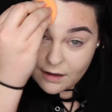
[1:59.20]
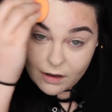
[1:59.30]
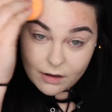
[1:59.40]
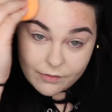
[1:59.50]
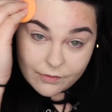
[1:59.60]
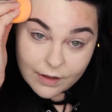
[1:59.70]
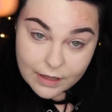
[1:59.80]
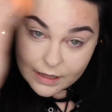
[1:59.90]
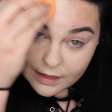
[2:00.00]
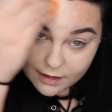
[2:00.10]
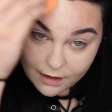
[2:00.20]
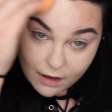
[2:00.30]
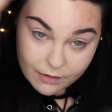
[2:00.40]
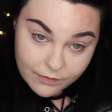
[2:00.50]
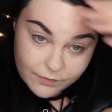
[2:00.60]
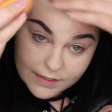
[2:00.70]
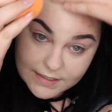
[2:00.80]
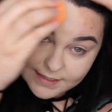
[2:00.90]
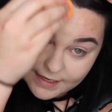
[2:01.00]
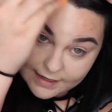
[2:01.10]
off of your
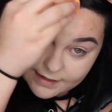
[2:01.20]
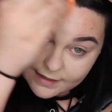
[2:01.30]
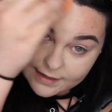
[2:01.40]
skin